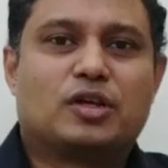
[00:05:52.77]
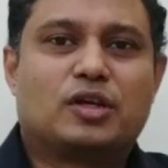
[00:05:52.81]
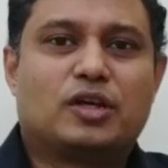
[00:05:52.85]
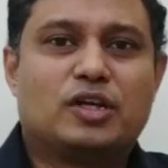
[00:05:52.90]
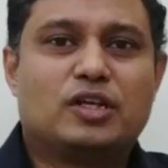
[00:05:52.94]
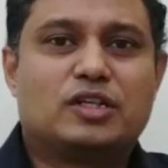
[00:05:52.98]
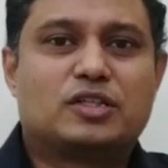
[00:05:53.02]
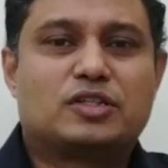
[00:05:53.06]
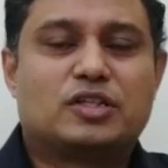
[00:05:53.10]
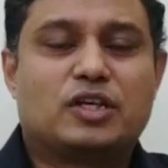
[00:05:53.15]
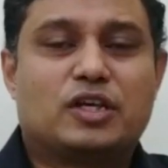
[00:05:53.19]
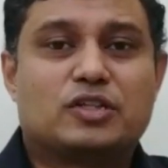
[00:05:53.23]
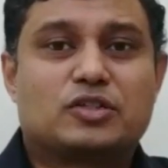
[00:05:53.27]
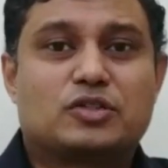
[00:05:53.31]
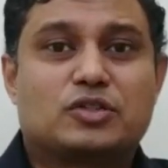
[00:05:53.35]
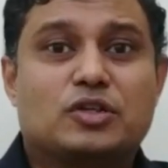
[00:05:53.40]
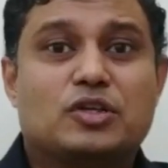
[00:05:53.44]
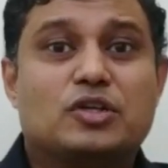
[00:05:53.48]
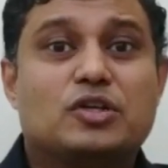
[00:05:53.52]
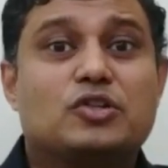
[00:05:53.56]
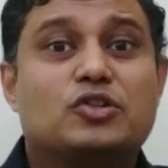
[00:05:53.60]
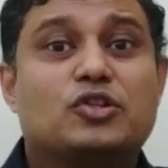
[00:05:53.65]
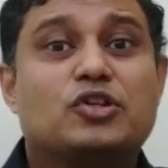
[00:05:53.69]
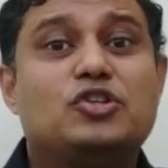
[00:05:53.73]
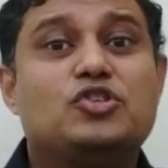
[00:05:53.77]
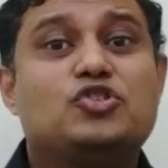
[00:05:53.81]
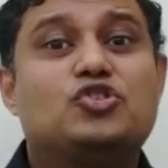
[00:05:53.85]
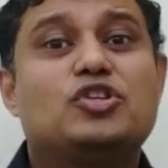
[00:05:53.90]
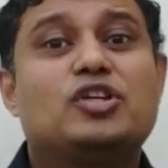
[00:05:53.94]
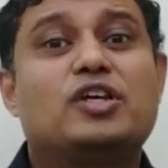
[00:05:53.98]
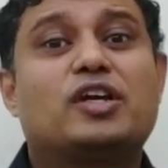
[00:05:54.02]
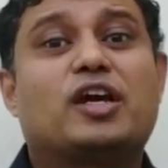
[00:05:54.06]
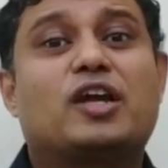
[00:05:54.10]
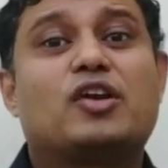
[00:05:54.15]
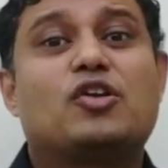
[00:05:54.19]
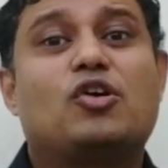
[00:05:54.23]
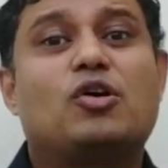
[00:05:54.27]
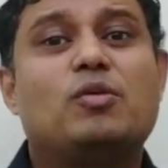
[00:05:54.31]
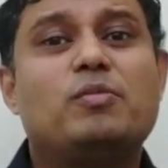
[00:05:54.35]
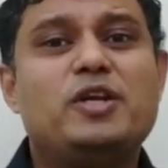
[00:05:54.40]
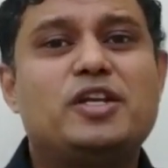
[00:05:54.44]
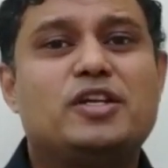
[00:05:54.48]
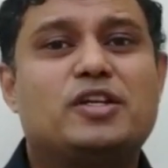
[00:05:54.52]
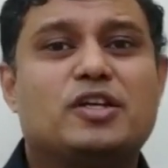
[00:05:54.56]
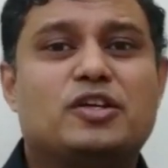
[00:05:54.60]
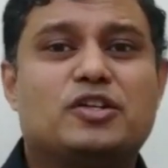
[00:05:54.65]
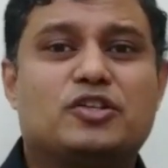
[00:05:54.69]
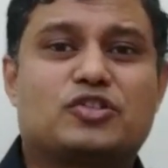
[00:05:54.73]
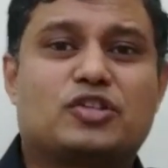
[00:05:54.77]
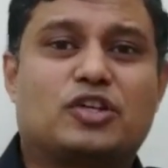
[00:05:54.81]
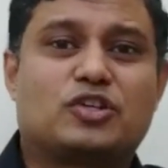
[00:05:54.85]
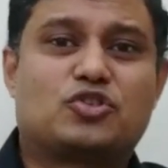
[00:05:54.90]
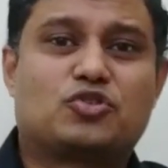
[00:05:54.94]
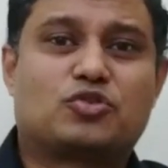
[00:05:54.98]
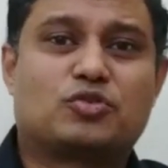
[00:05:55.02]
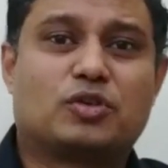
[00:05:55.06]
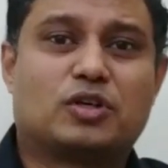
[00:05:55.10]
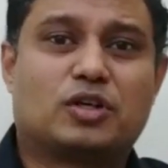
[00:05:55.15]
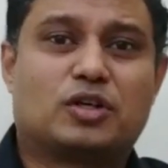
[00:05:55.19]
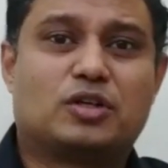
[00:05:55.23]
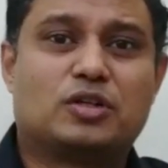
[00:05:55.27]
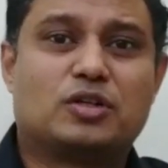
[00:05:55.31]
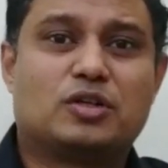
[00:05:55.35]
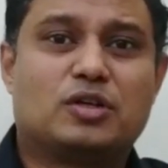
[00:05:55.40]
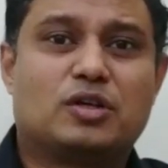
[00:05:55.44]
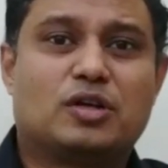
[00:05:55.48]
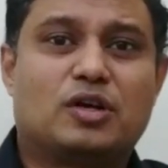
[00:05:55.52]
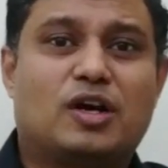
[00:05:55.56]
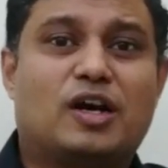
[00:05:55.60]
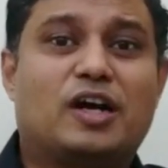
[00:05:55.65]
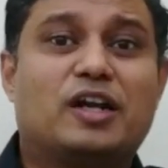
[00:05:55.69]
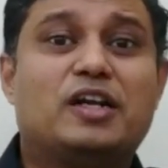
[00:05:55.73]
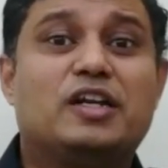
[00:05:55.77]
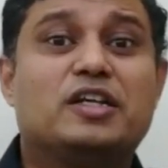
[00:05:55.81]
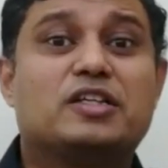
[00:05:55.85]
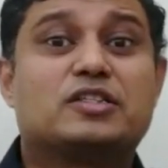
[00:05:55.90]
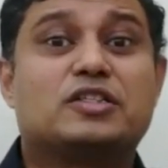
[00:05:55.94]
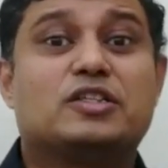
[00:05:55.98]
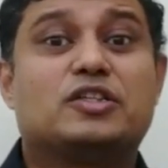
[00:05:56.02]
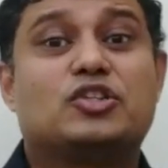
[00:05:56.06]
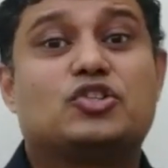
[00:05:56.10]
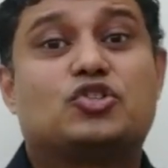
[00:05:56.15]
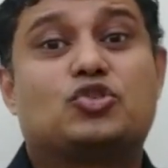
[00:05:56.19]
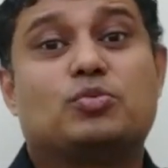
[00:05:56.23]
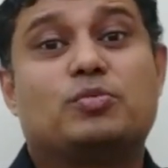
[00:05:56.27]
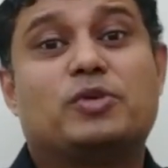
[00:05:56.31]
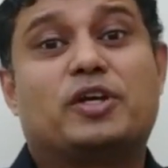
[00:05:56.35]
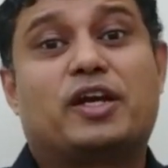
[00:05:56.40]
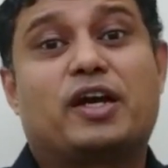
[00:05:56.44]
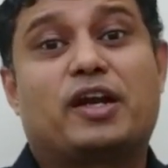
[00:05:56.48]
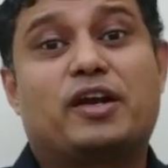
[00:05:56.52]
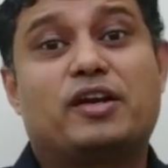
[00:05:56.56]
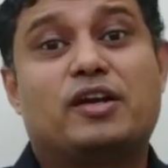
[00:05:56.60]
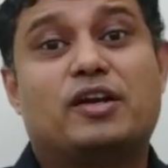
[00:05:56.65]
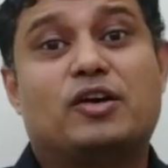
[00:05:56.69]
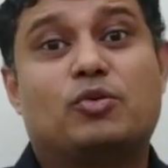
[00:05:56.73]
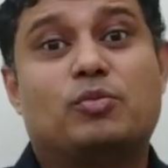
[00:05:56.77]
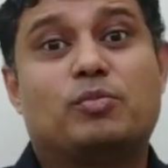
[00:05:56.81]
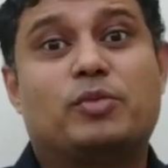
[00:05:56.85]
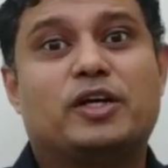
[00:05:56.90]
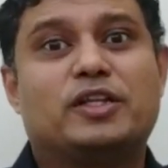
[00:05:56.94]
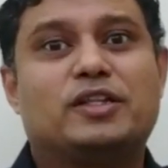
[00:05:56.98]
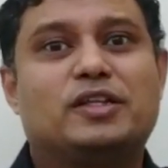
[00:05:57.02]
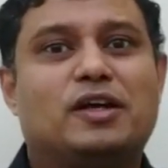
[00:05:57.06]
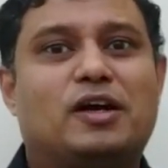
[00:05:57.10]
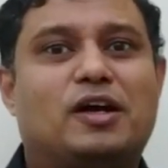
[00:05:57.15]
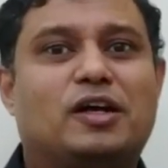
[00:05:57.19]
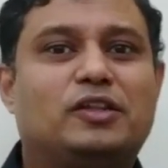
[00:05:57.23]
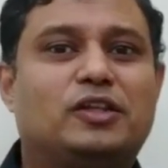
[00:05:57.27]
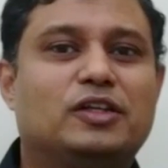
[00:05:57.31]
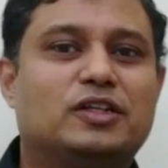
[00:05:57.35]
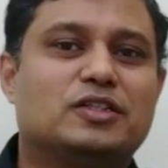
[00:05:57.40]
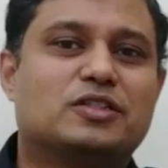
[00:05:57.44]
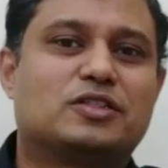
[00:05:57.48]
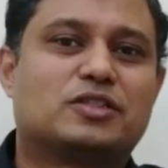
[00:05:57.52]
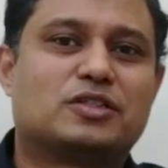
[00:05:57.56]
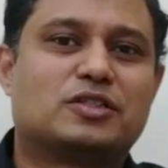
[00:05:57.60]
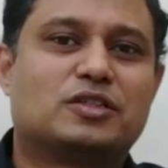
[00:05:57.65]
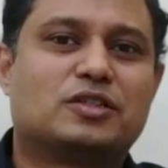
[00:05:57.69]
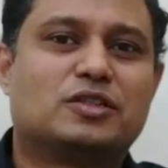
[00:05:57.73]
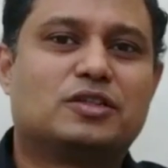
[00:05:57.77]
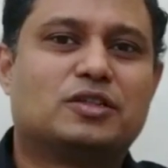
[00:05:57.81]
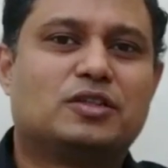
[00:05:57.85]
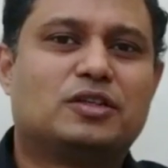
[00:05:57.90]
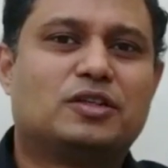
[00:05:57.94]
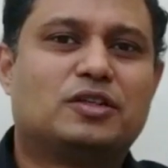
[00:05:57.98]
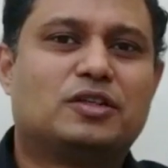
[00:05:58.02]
it says the engineer can omit any such work unless it is to be carried out by the others.